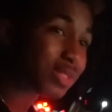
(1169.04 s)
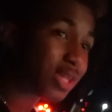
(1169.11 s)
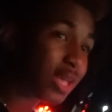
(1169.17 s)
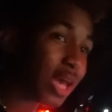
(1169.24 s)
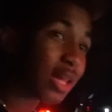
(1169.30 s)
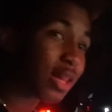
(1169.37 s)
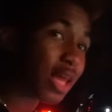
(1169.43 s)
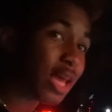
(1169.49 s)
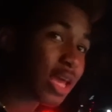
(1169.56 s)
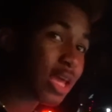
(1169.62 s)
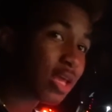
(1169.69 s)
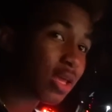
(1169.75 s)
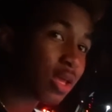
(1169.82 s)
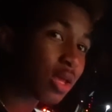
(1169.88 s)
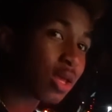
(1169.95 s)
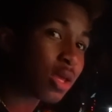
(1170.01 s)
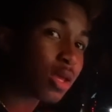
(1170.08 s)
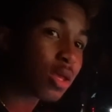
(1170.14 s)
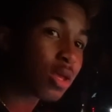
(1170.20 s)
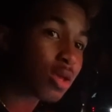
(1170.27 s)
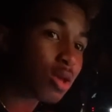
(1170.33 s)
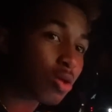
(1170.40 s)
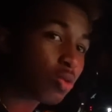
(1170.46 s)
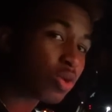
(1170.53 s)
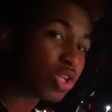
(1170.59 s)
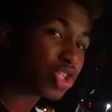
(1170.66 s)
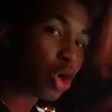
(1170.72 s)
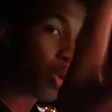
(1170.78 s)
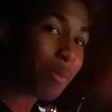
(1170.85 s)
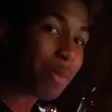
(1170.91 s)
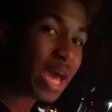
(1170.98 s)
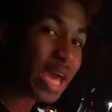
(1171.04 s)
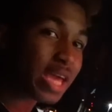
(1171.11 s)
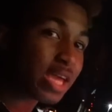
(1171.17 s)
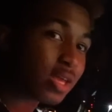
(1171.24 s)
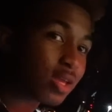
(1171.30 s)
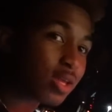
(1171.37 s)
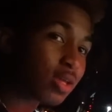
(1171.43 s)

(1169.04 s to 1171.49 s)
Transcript: to nice. LA with your bae.